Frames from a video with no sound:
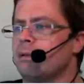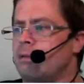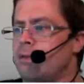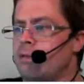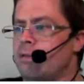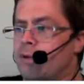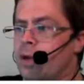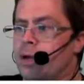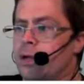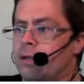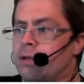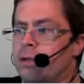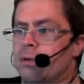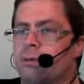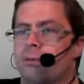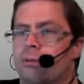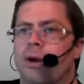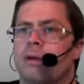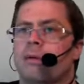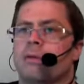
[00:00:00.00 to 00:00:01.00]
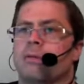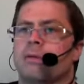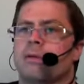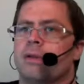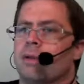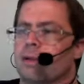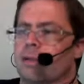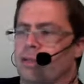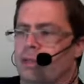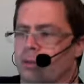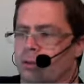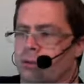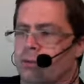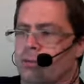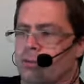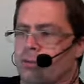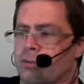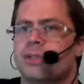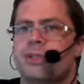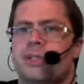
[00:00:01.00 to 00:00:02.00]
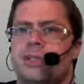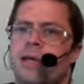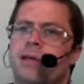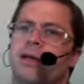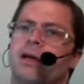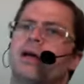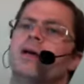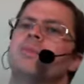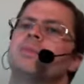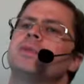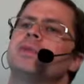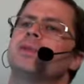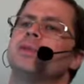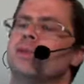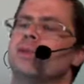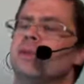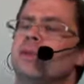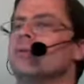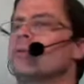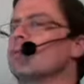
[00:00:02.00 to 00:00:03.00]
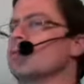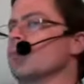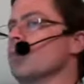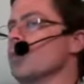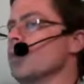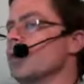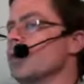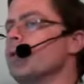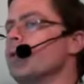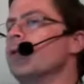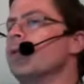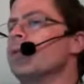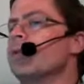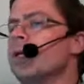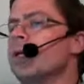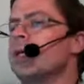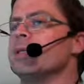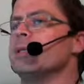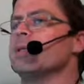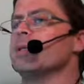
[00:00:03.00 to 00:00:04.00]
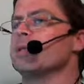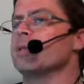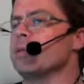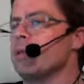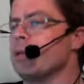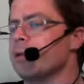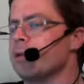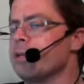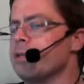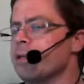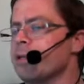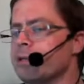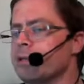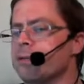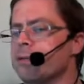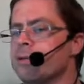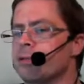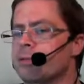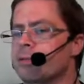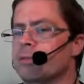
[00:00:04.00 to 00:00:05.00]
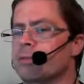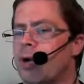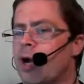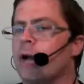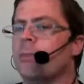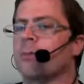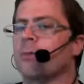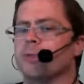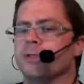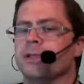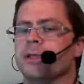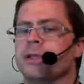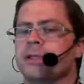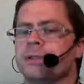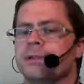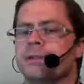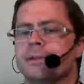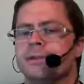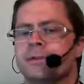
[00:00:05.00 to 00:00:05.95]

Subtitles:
they've got a good run. They're set up to do some really good things as long as they do this properly.